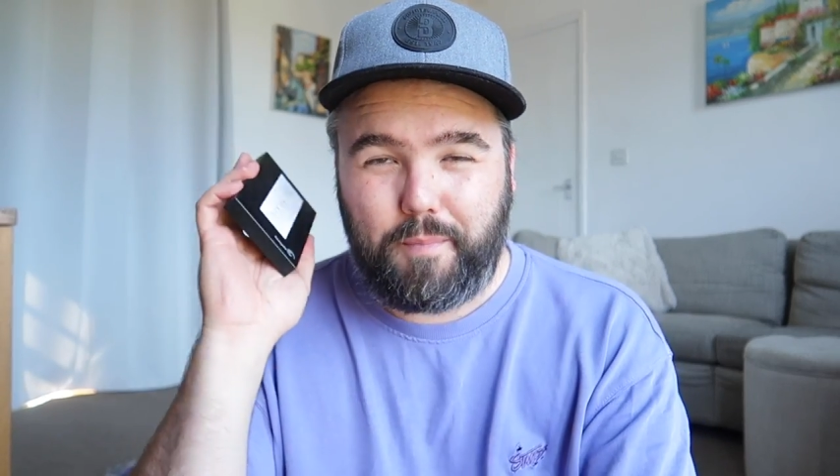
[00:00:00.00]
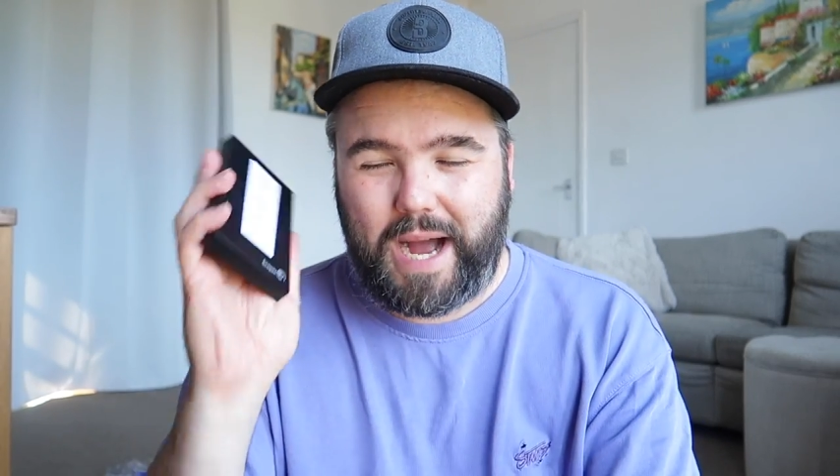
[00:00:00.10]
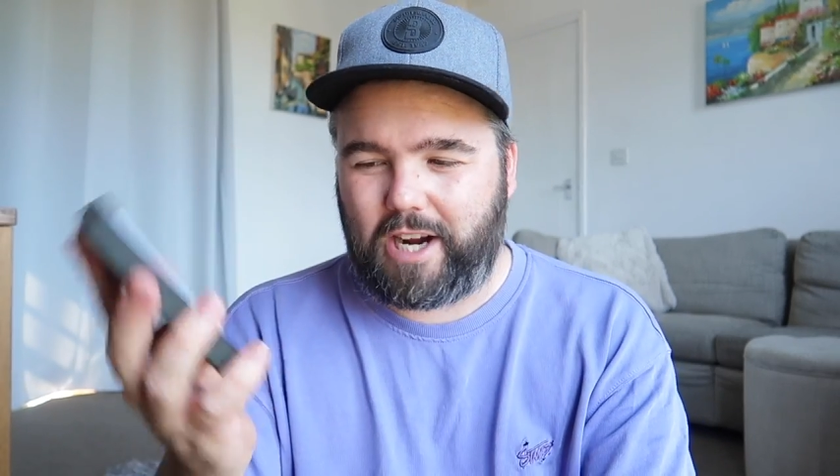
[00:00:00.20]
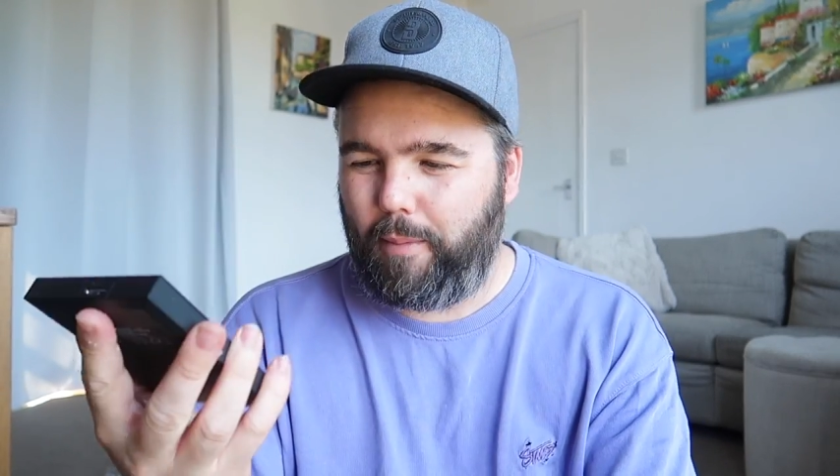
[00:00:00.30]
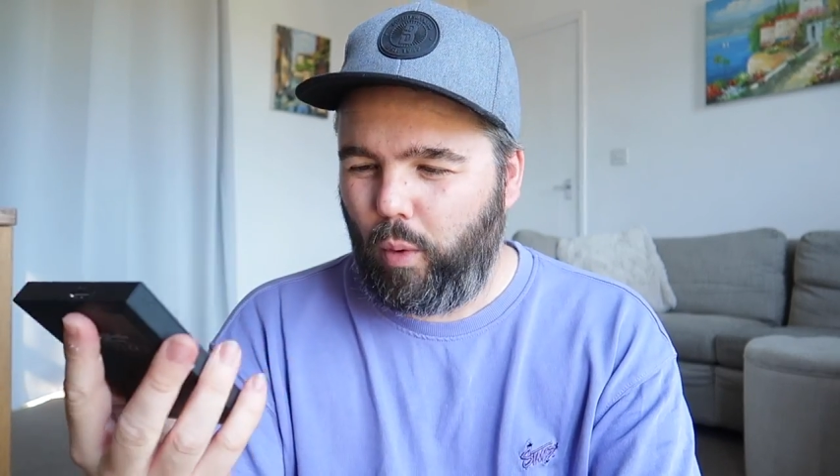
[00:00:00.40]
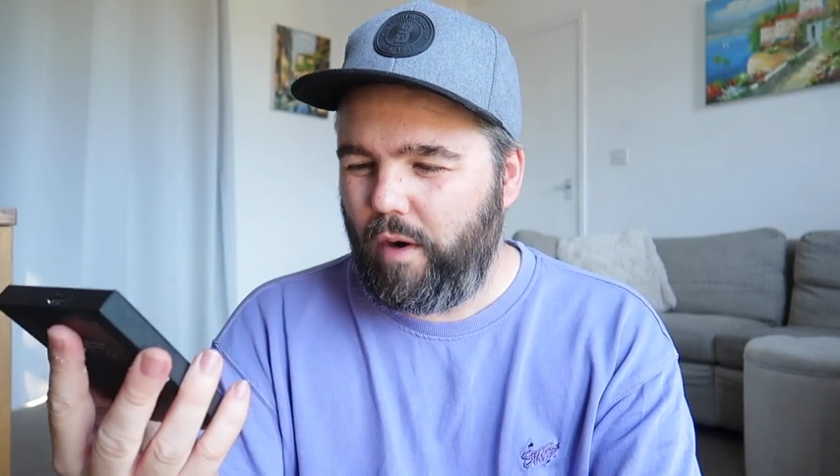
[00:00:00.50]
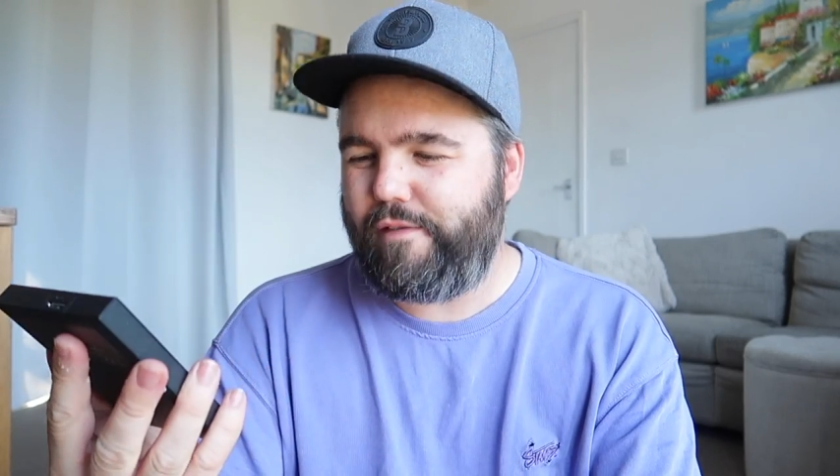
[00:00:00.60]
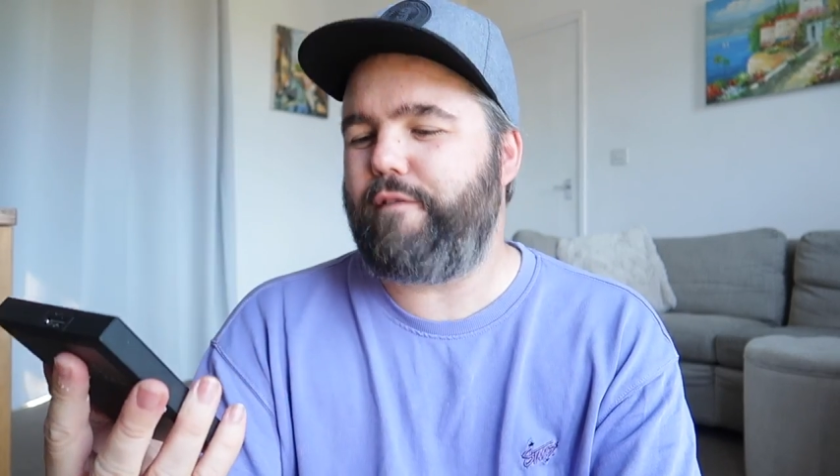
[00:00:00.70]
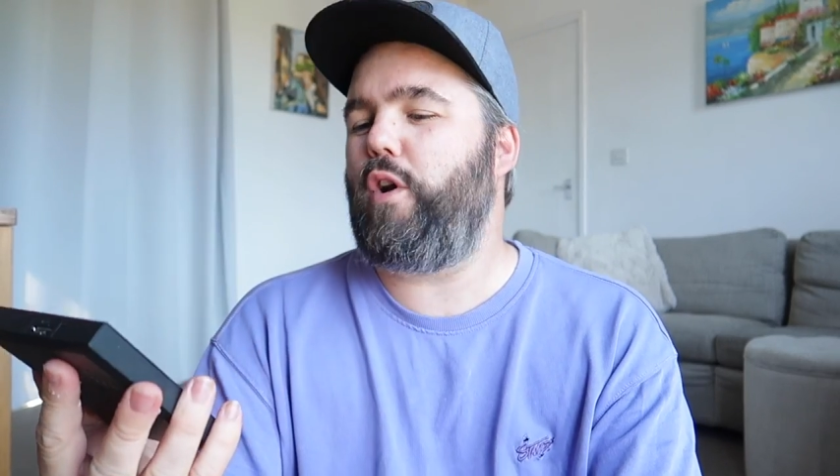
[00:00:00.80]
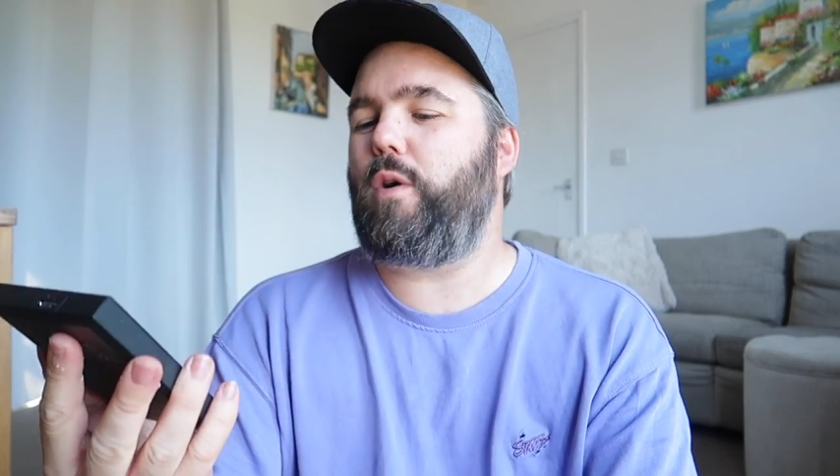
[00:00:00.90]
back up all of
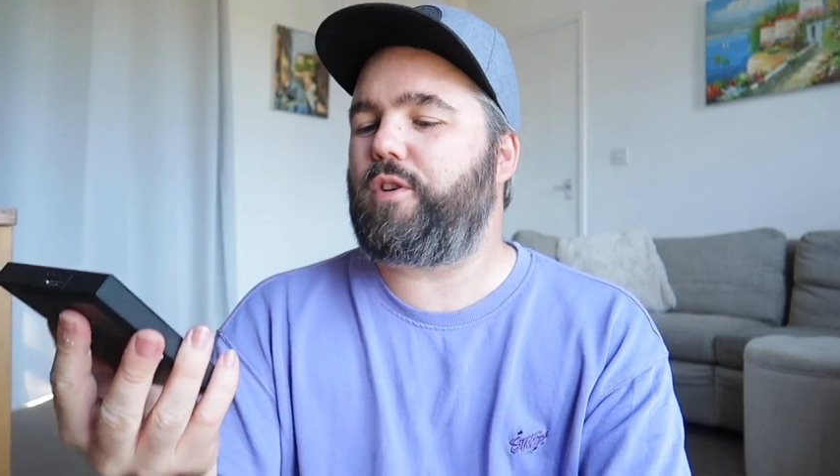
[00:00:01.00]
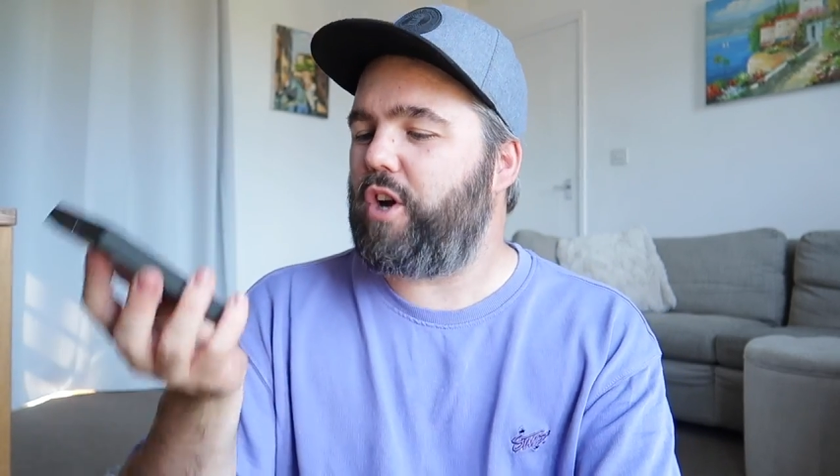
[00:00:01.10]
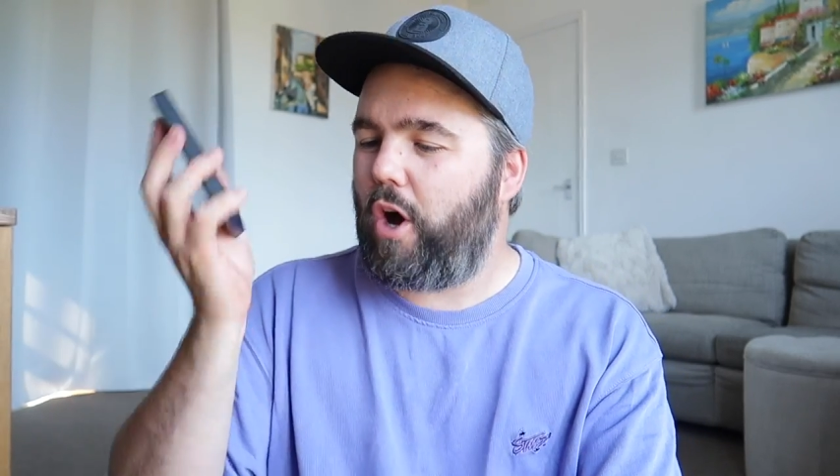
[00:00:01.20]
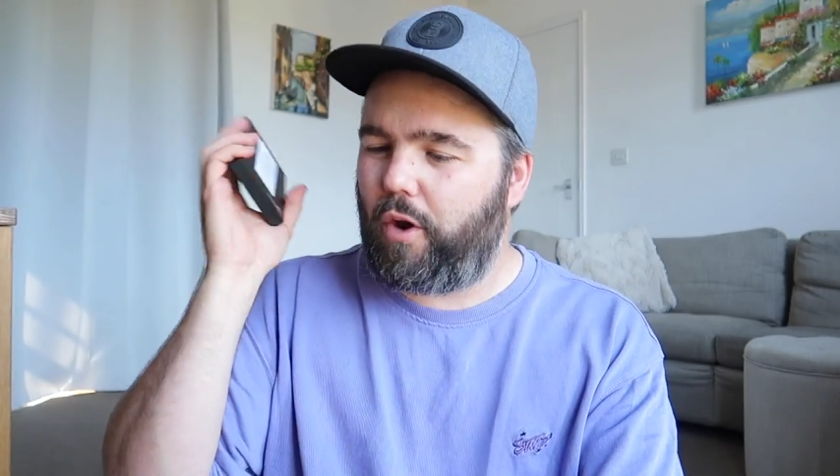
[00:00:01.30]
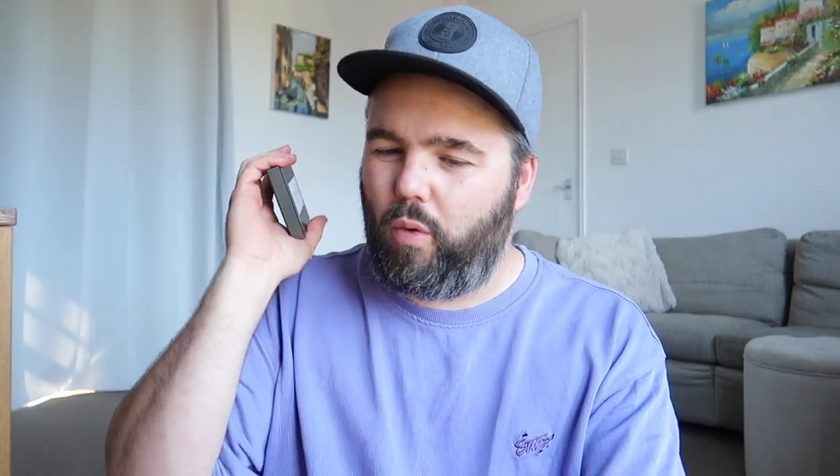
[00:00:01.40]
your vlogs on,